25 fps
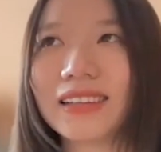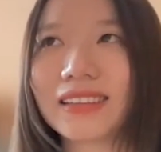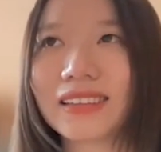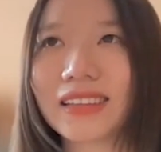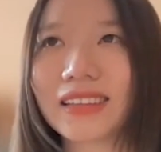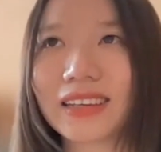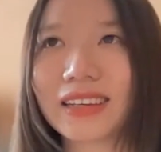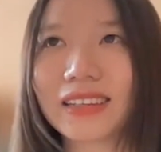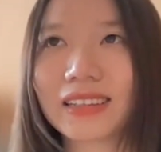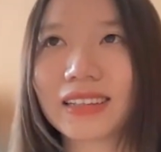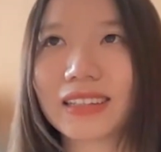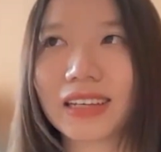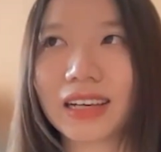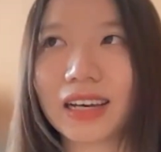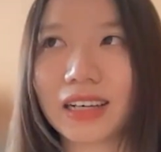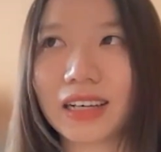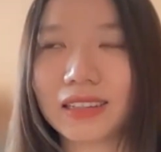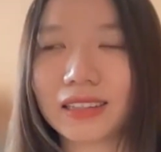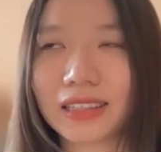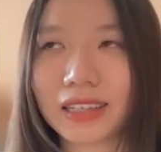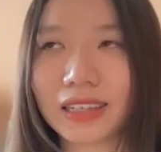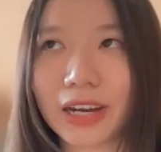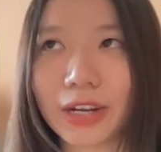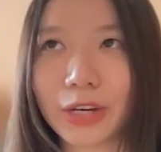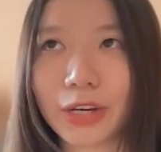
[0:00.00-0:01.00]
think
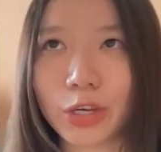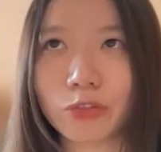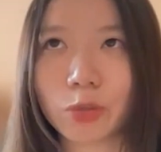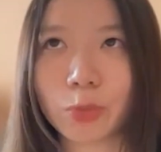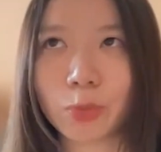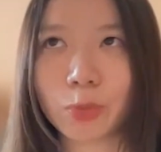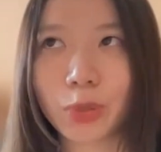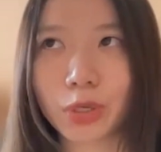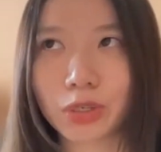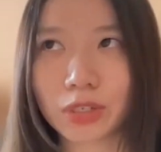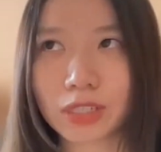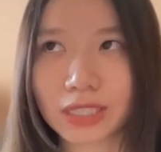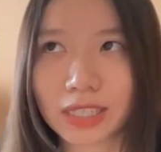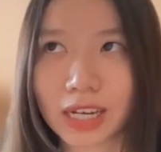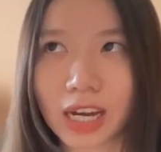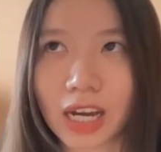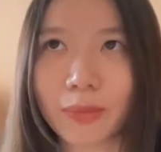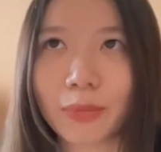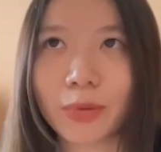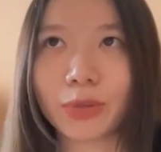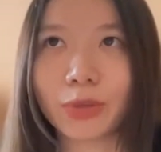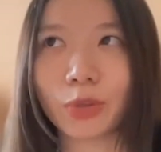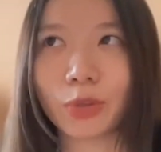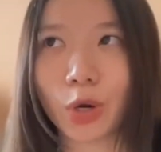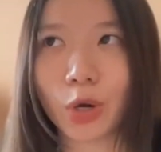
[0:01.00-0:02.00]
the idea of
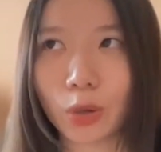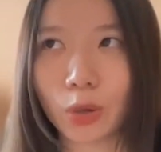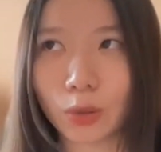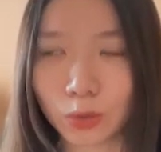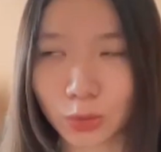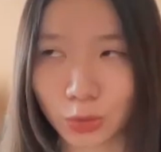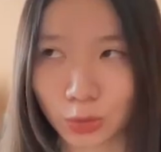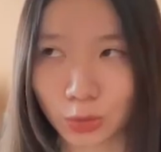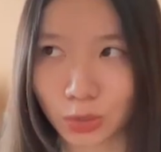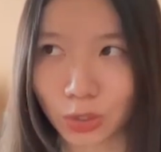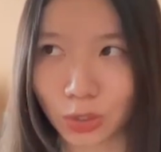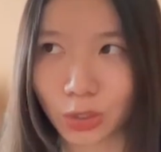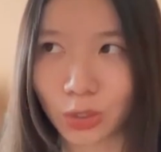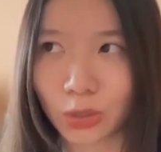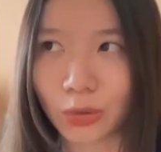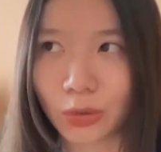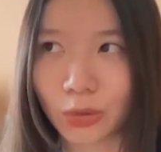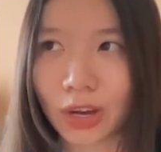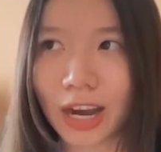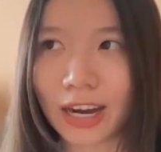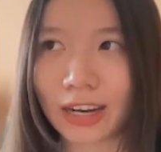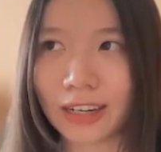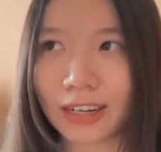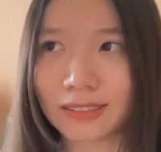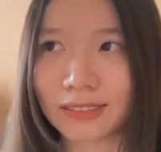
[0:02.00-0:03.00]
prototyping also
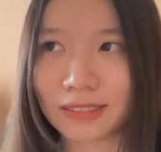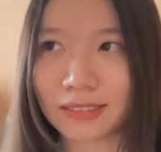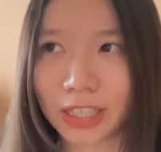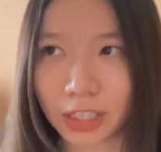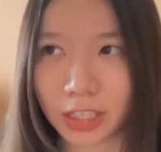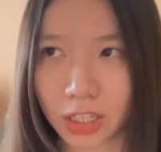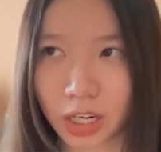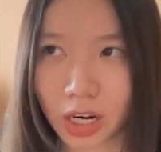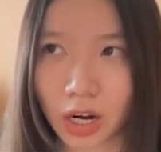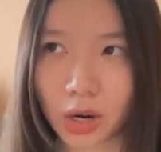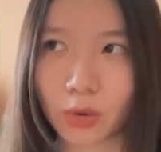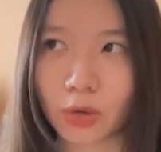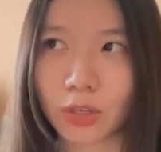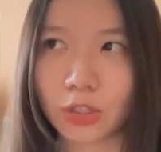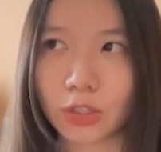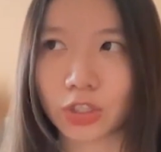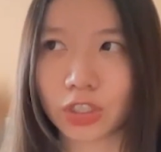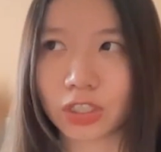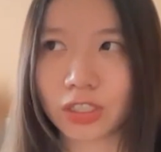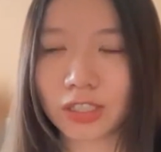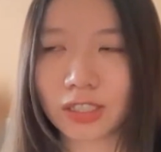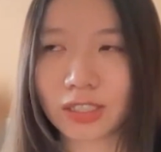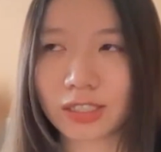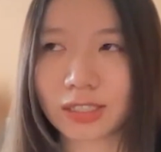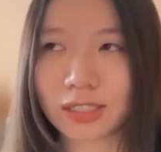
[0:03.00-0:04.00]
um,
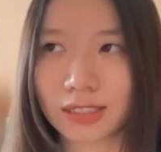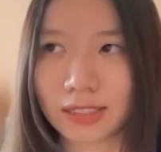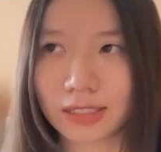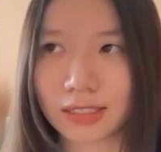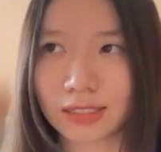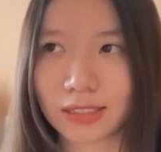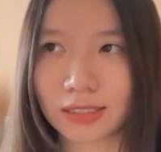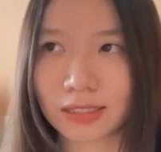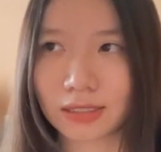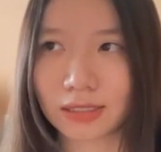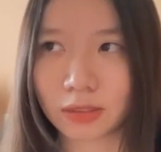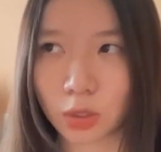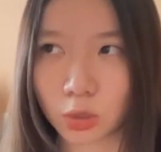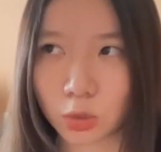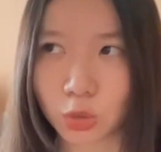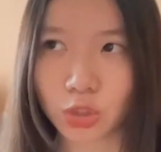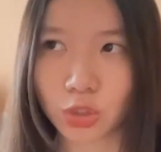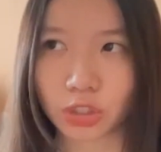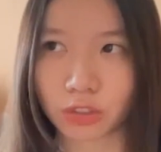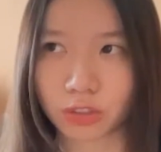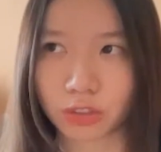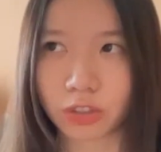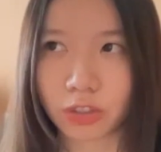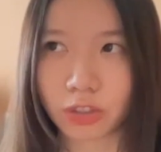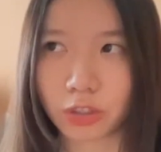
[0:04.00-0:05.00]
encourages this
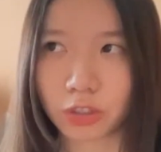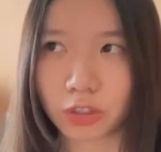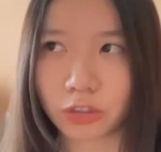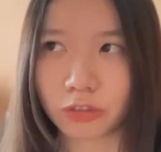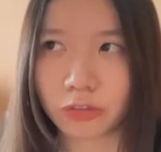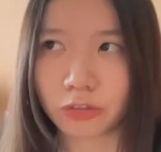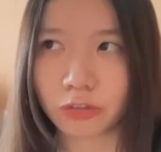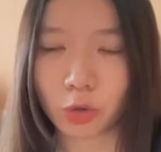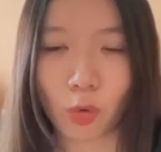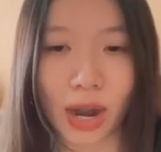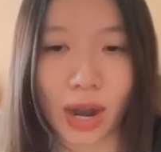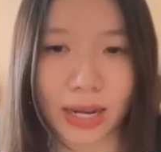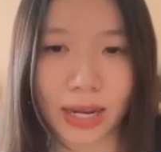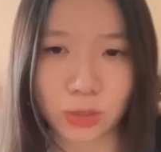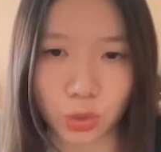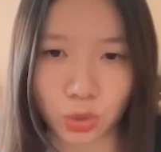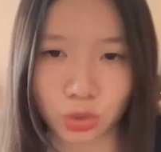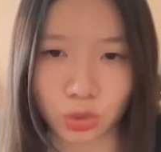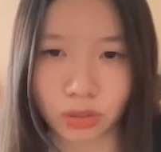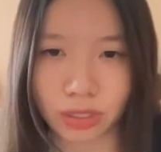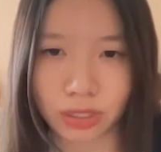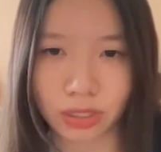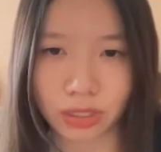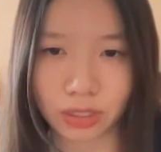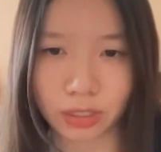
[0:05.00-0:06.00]
notion of
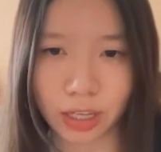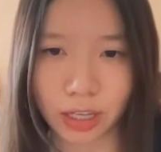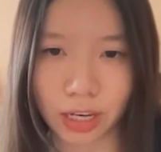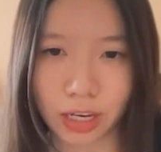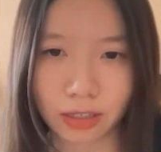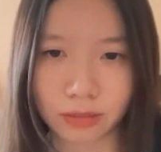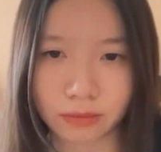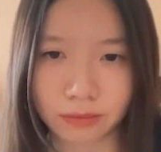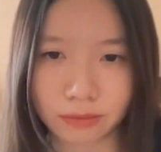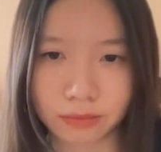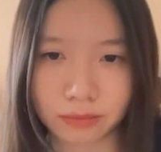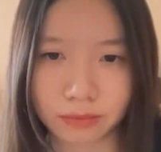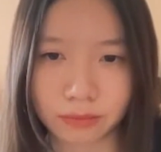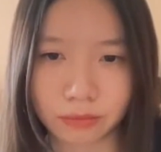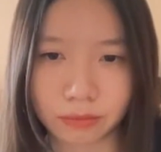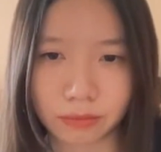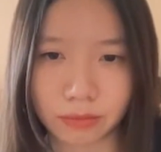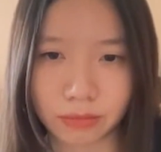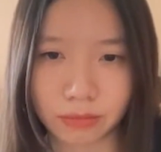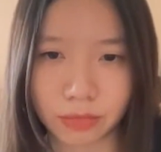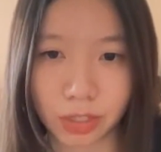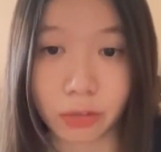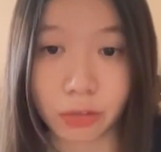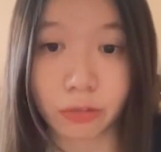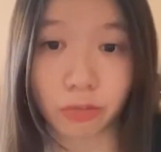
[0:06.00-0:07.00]
gradually um,
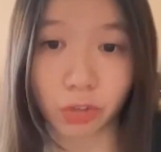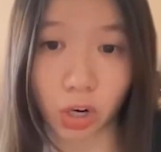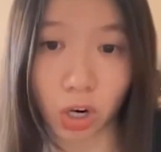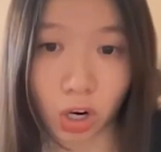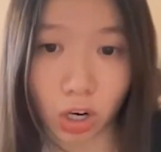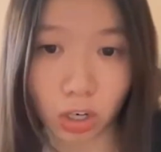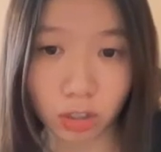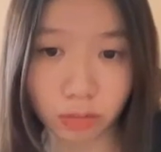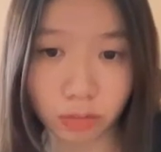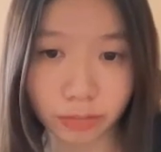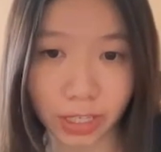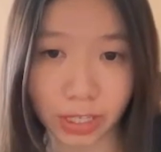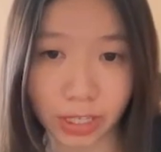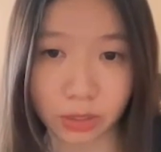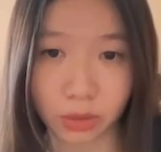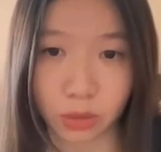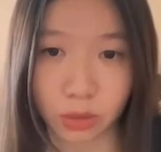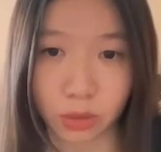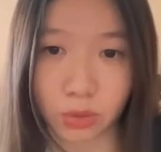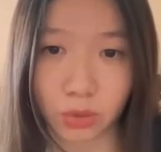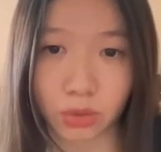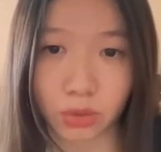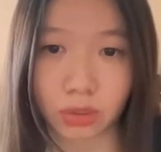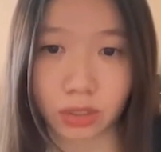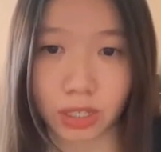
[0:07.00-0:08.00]
evolve and
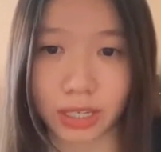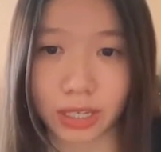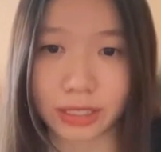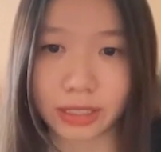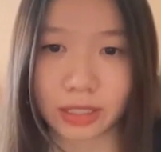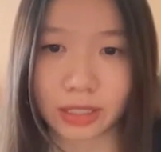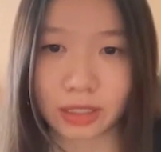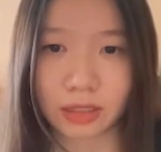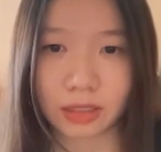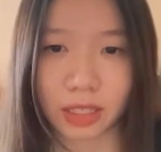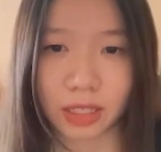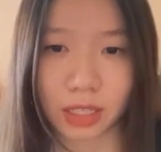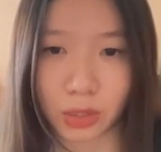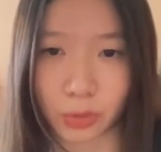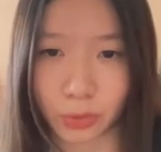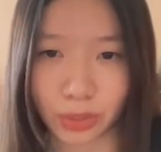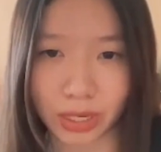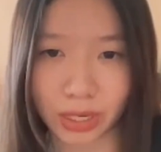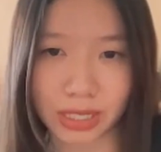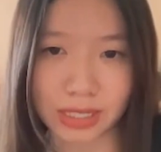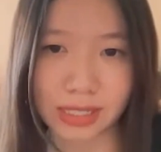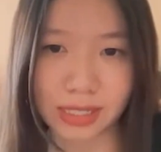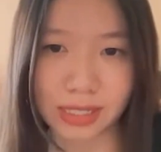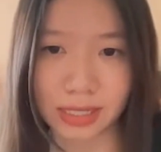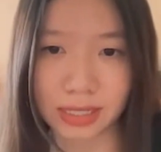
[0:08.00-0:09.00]
also like
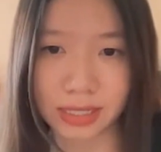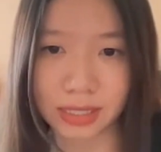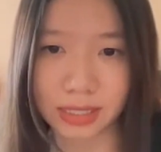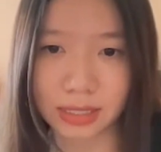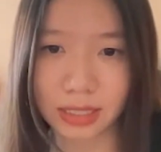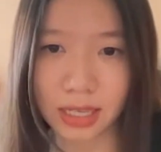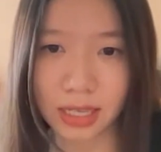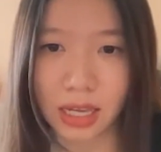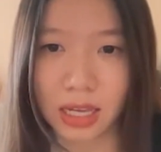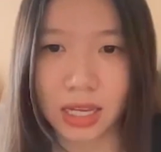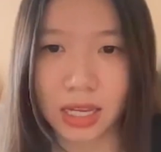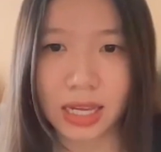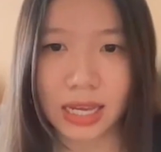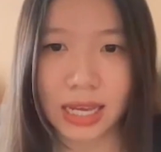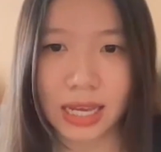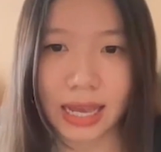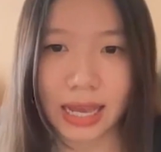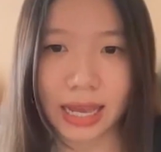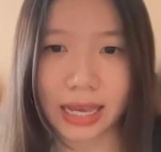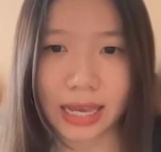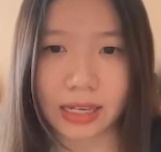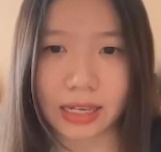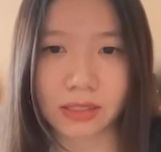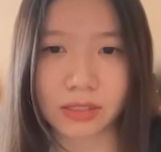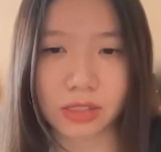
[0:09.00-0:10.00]
iterating
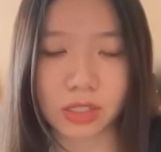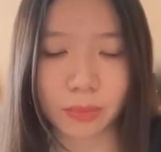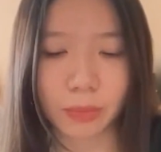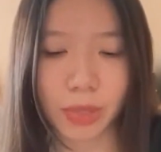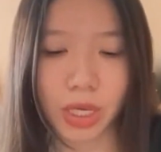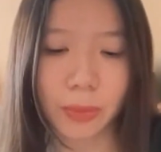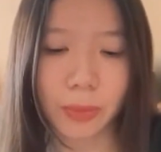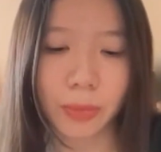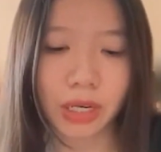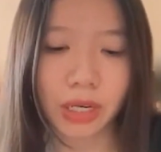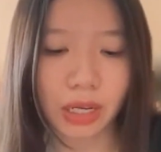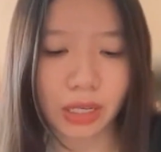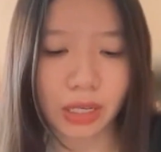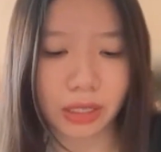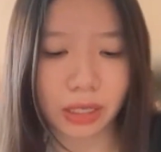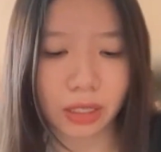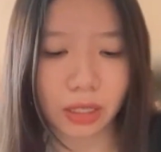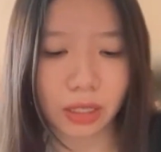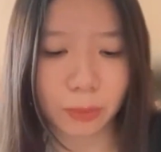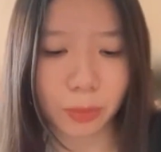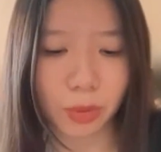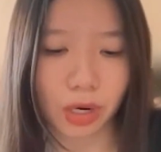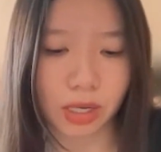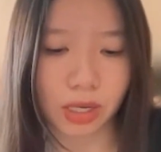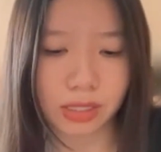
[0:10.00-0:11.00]
and maybe like in the
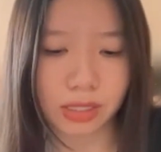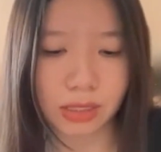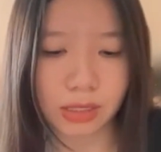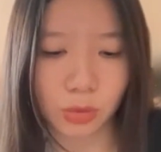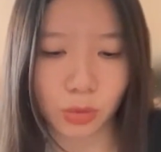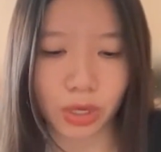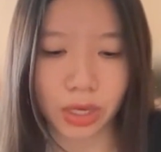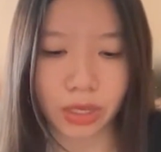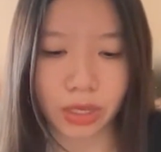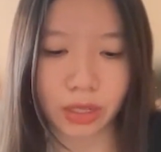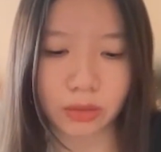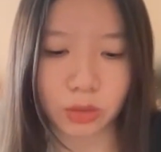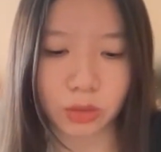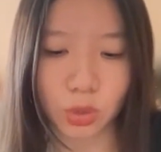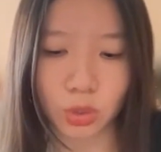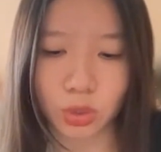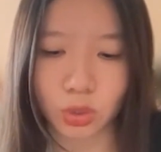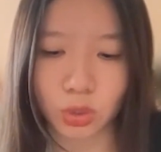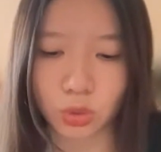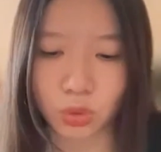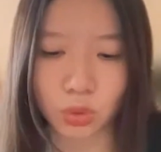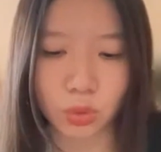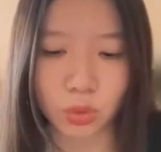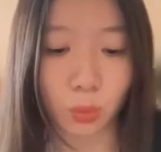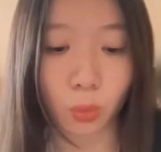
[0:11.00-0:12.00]
process you can
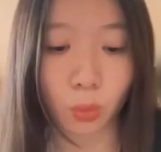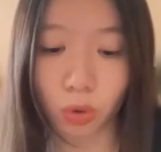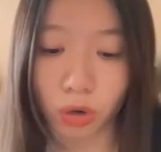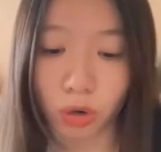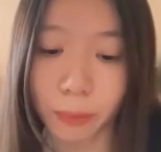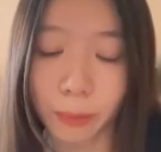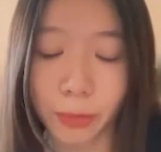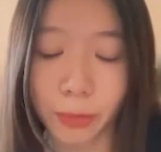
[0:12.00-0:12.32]
introduce more